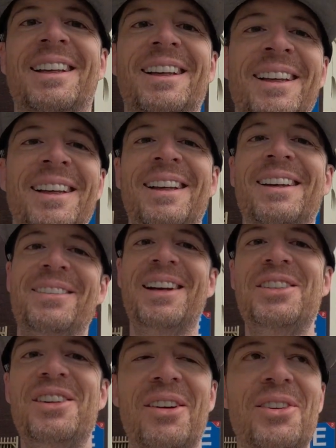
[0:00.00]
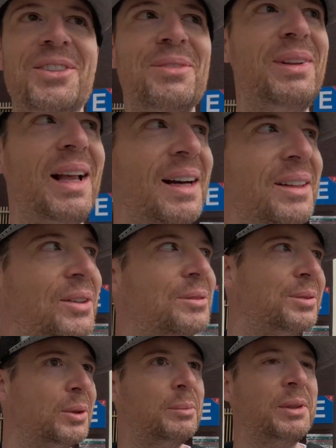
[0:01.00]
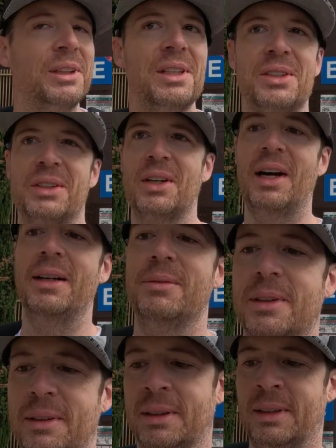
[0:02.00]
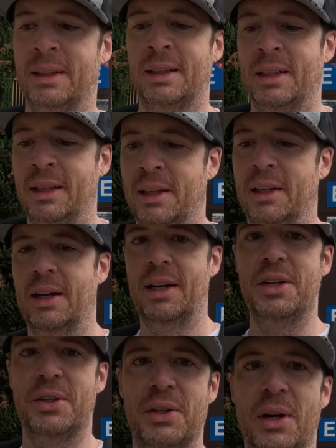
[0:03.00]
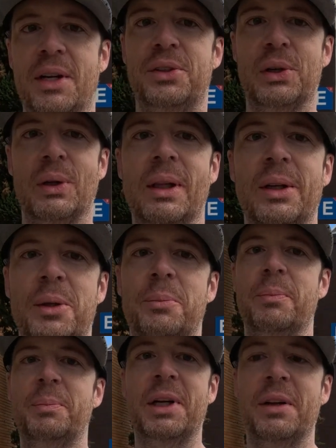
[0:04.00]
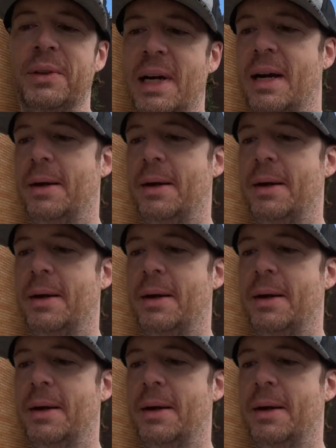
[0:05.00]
Eventually, I wasn't planning on filming this side, but I just thought I'd do a little bit of